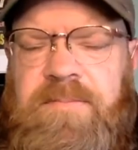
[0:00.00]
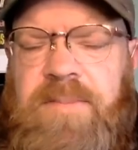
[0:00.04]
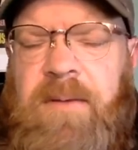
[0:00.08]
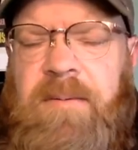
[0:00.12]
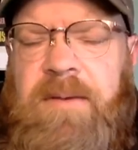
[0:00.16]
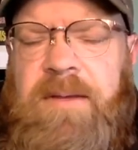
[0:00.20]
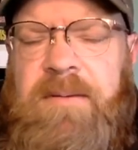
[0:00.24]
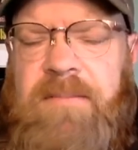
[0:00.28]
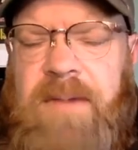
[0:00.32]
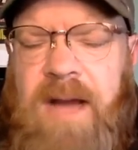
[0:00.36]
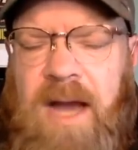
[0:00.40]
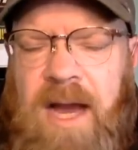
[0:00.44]

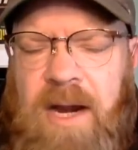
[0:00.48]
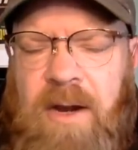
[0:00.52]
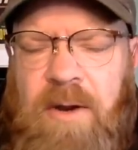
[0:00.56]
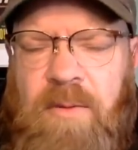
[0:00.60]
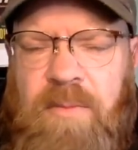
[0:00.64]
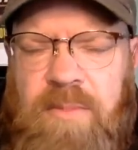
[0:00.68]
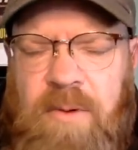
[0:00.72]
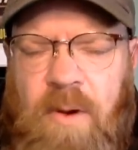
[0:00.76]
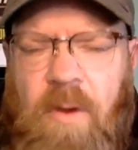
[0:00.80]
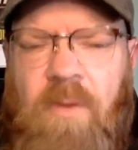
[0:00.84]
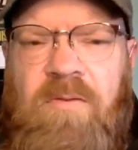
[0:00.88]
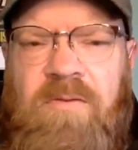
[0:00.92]
probably higher
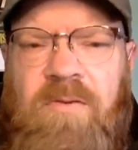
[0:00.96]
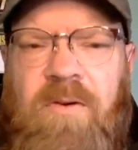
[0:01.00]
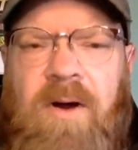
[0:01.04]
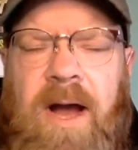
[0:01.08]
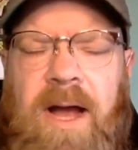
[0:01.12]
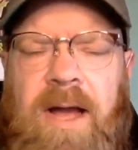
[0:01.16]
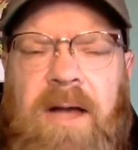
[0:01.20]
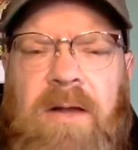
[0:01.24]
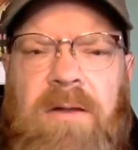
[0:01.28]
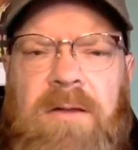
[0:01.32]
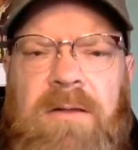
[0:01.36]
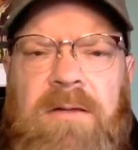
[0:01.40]

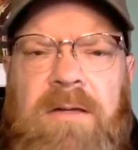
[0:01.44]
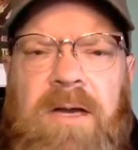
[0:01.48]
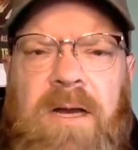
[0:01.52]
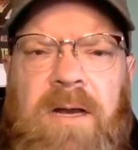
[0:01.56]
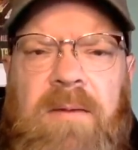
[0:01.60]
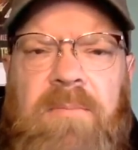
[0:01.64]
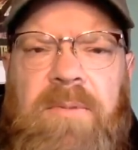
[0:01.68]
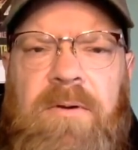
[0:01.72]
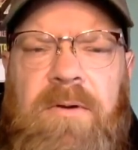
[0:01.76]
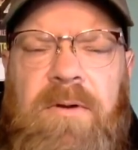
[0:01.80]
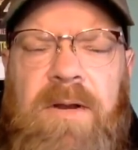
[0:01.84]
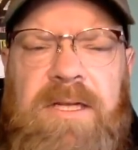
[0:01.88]

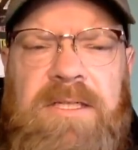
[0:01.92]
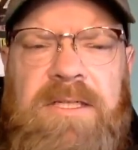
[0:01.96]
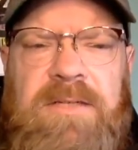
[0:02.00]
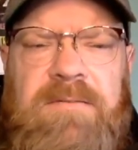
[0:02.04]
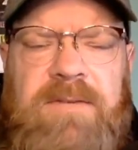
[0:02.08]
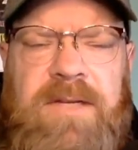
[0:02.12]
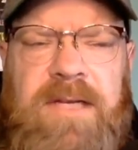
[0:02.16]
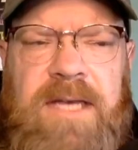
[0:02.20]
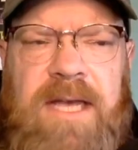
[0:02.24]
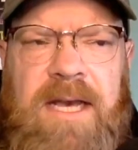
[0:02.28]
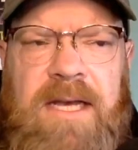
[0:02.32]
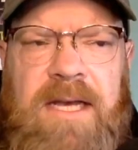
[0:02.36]
profile
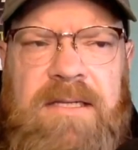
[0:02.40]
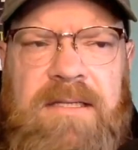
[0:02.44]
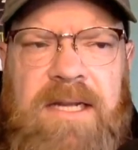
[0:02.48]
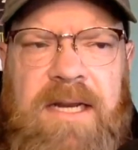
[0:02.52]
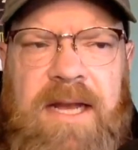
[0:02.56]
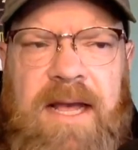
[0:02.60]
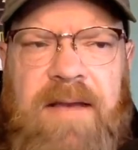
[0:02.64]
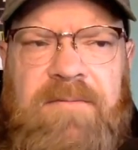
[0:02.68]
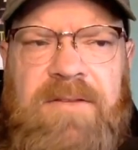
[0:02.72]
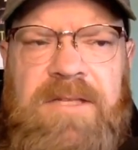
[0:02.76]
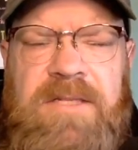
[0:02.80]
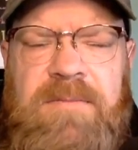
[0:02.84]
progressive DAs
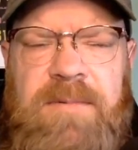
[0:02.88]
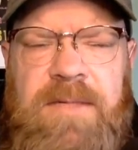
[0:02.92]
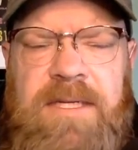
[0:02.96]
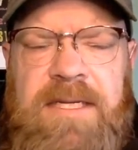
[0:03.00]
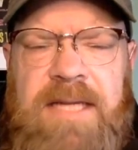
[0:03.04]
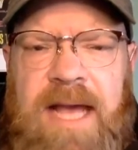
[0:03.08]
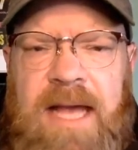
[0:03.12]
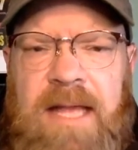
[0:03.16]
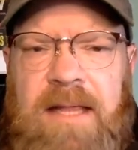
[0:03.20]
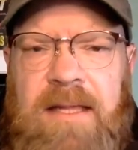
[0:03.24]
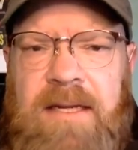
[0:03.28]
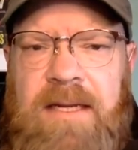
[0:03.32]
that have this
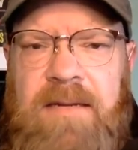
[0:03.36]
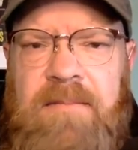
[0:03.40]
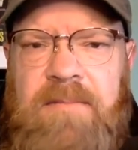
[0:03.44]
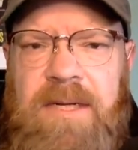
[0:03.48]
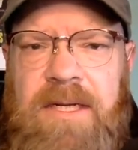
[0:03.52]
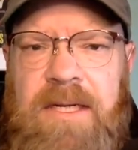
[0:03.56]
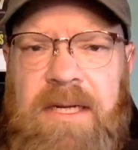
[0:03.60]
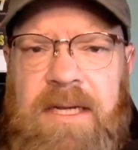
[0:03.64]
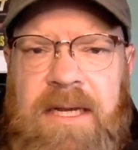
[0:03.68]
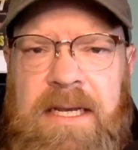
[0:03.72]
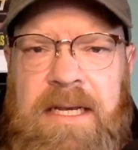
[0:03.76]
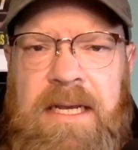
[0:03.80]
mentality.
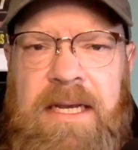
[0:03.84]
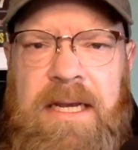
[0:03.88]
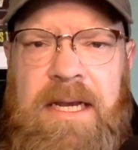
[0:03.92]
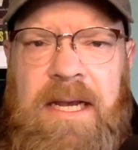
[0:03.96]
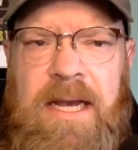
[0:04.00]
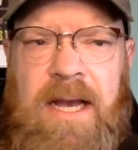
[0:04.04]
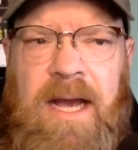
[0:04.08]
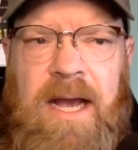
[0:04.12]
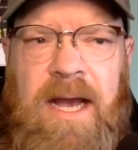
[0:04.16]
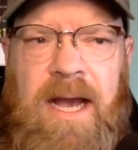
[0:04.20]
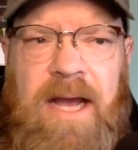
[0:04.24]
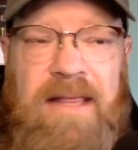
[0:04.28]
But
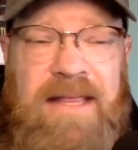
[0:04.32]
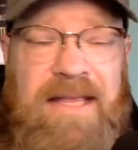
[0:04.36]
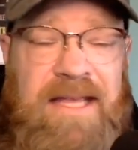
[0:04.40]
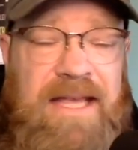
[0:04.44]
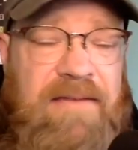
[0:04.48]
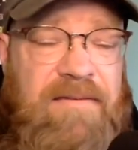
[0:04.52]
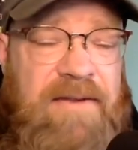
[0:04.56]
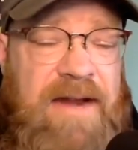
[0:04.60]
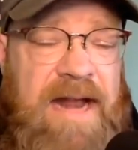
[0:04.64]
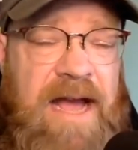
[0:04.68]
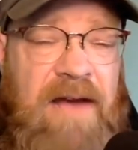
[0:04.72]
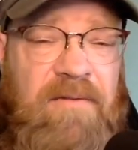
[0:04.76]
I think
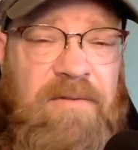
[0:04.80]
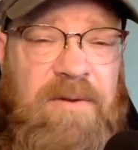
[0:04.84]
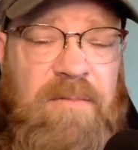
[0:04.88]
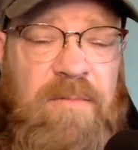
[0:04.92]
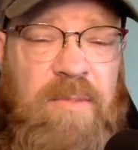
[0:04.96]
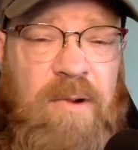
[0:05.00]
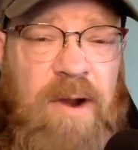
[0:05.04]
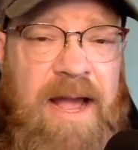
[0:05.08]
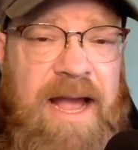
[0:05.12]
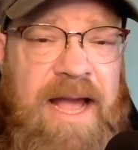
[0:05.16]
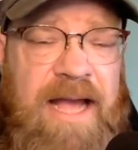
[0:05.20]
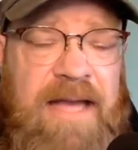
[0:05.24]
even Alvin
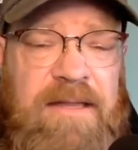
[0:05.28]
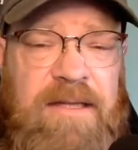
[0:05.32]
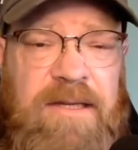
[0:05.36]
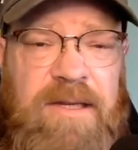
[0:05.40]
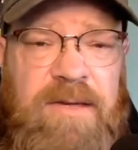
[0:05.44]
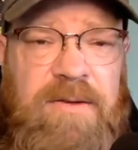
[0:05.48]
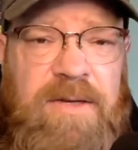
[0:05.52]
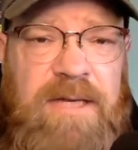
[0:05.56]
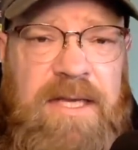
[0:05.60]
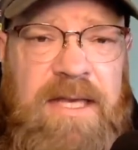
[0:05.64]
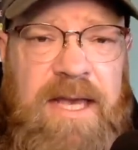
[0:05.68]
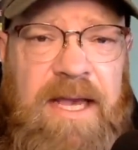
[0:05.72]
Bragg, the
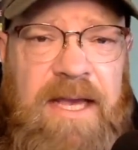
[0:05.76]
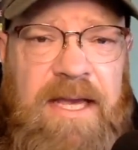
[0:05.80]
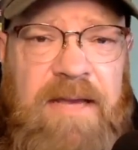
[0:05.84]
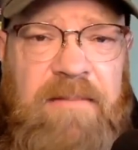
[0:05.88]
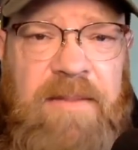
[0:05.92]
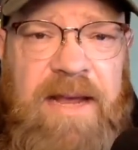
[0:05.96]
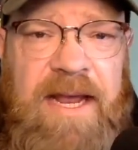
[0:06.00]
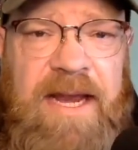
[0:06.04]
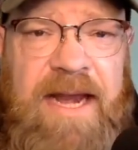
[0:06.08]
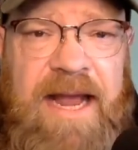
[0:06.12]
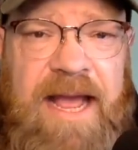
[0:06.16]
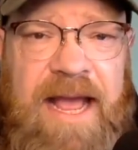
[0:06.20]
new DA
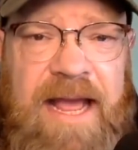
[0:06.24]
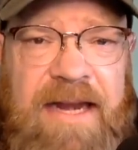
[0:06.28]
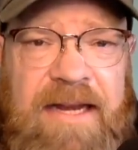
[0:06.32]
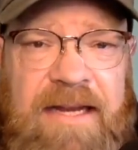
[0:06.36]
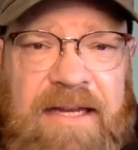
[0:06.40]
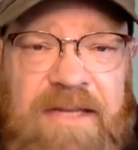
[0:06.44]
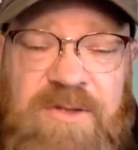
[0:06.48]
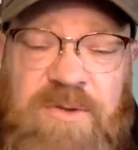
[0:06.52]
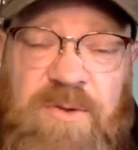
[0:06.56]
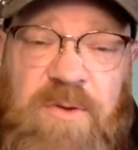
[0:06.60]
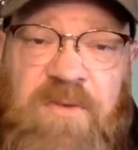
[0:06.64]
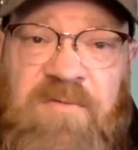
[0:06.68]
in Manhattan,
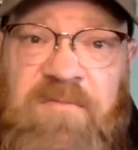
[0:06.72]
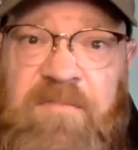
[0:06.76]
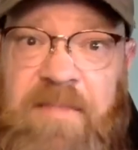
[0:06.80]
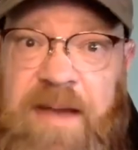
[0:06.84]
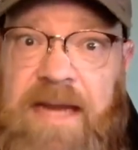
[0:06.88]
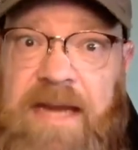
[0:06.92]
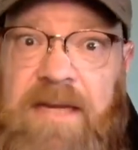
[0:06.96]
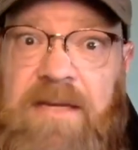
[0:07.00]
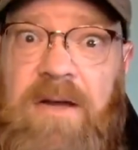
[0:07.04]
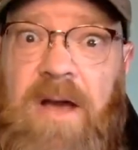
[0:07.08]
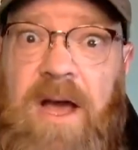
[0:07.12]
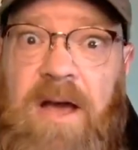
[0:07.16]
he sort of
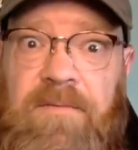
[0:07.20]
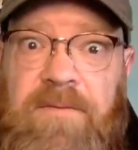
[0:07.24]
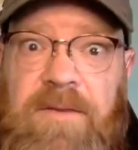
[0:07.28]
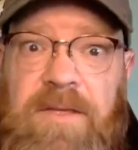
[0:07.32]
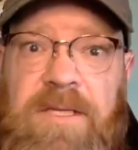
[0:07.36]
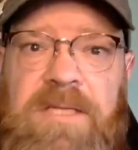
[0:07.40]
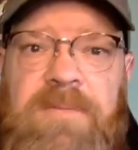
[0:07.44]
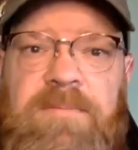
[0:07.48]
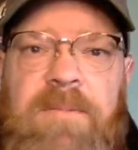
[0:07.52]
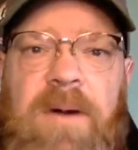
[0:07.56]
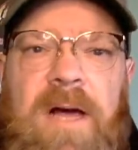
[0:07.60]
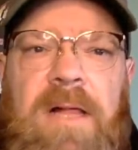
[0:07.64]
backed off of
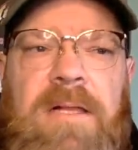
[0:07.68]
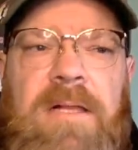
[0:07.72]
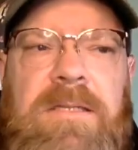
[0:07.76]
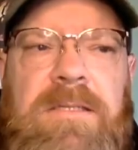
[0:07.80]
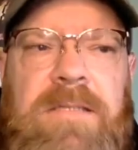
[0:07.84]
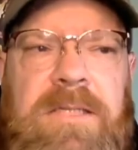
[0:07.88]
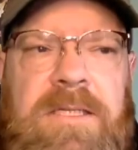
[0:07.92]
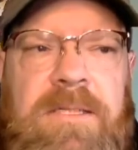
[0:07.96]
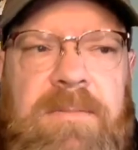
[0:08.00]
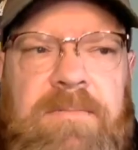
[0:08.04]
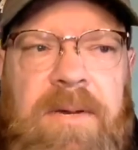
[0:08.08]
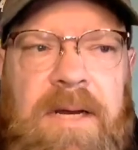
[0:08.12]
these
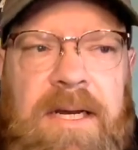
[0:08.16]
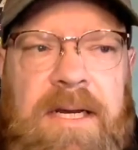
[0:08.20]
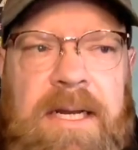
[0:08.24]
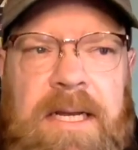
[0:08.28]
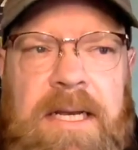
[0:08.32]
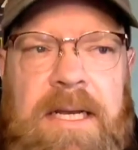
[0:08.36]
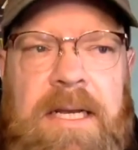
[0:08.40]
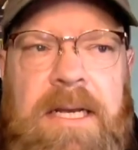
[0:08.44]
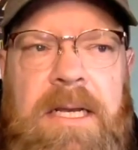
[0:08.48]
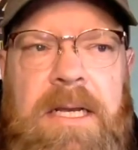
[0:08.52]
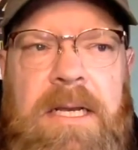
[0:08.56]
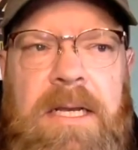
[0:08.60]
policies. But,
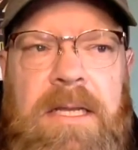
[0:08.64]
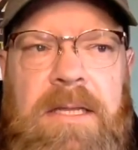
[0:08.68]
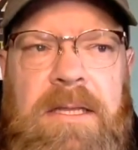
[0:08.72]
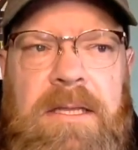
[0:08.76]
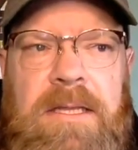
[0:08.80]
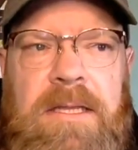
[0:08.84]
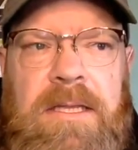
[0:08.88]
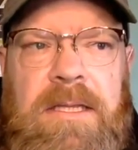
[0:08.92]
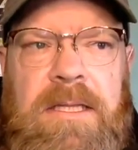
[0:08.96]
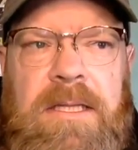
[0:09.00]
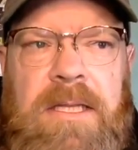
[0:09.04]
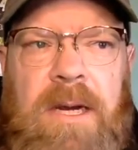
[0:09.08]

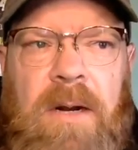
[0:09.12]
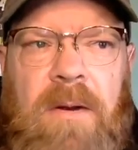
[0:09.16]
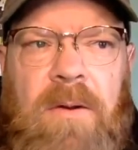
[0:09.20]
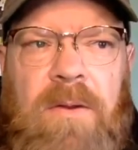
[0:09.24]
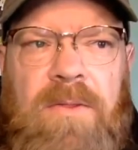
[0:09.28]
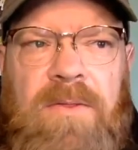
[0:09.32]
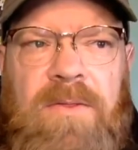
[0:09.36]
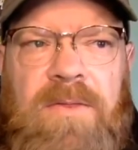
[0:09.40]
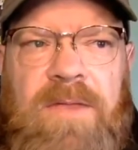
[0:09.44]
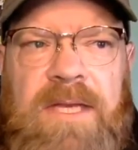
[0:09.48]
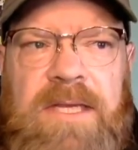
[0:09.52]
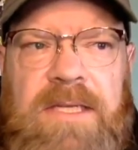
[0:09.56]
you
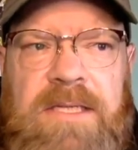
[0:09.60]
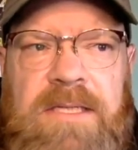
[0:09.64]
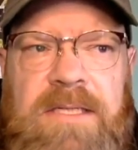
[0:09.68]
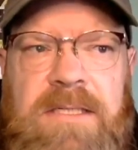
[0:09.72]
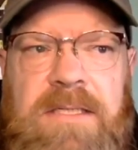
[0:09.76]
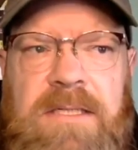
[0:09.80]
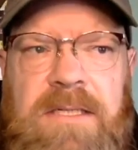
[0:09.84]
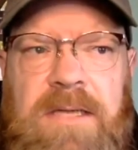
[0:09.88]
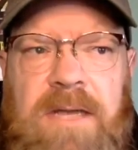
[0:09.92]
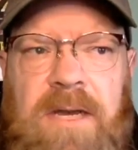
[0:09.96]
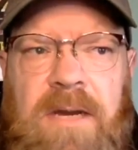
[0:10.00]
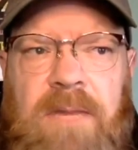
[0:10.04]
know,
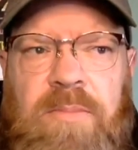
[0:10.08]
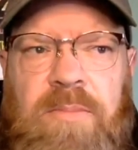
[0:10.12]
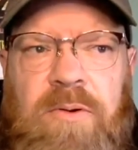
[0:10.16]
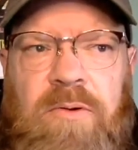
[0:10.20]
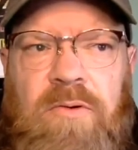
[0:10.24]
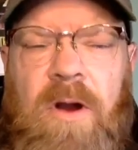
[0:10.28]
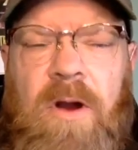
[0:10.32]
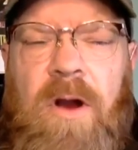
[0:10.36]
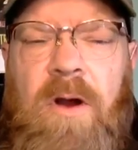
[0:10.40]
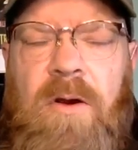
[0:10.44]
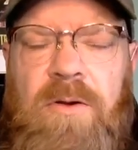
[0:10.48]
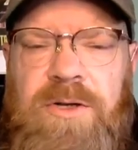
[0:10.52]
this
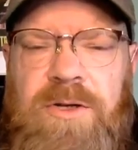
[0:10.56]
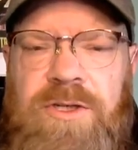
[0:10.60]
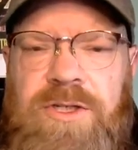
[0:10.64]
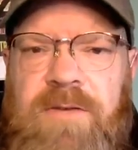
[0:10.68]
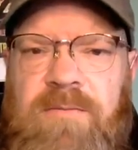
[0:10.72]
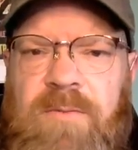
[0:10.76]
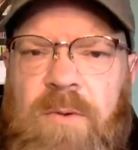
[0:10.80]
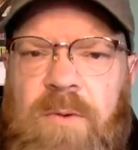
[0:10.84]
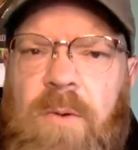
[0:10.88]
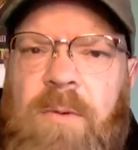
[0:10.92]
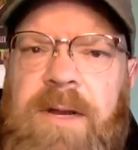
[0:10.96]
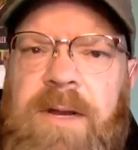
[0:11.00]
approach
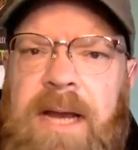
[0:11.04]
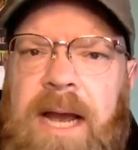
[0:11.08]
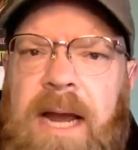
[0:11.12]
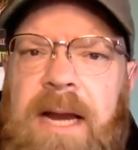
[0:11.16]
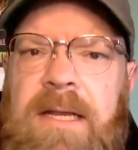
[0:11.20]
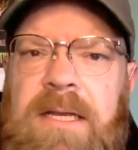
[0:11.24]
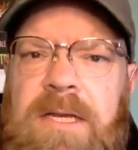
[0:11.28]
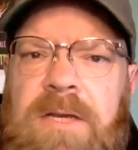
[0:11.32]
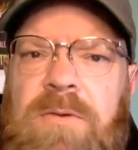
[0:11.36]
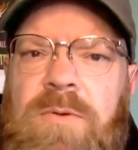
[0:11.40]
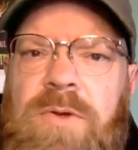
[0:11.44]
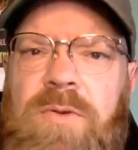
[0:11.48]
of, well, we got
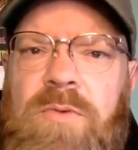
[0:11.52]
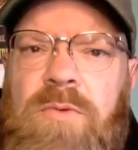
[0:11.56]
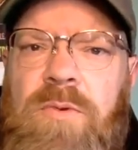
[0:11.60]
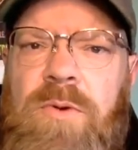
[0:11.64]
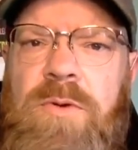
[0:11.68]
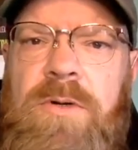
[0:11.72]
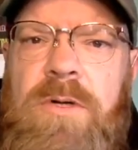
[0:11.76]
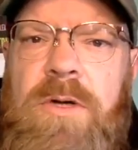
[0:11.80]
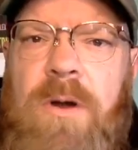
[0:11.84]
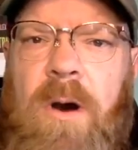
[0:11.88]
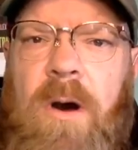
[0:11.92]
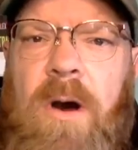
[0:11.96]
to deal with
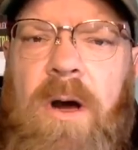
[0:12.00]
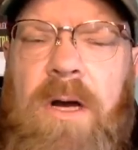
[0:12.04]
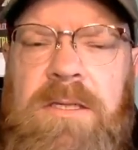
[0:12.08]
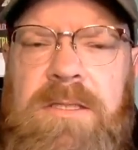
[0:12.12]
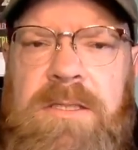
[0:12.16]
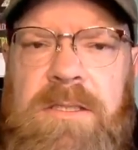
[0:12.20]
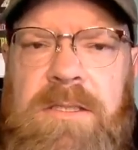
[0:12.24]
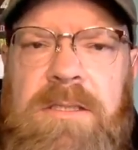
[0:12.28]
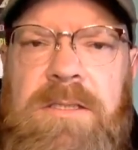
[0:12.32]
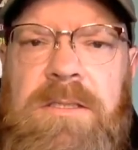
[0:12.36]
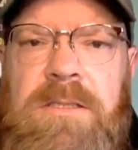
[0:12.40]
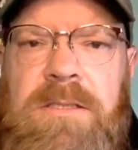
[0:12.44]
root
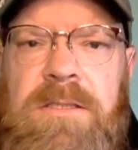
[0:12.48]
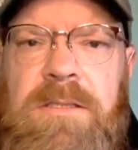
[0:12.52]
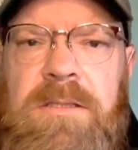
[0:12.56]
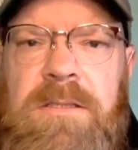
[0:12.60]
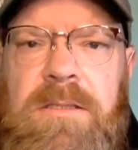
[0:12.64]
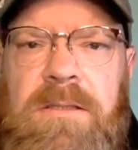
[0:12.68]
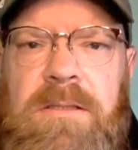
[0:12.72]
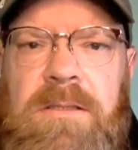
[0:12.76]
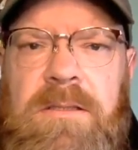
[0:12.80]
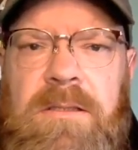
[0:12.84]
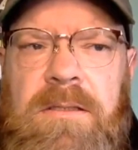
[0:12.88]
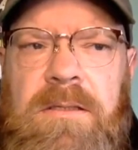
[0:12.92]
causes.
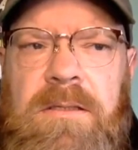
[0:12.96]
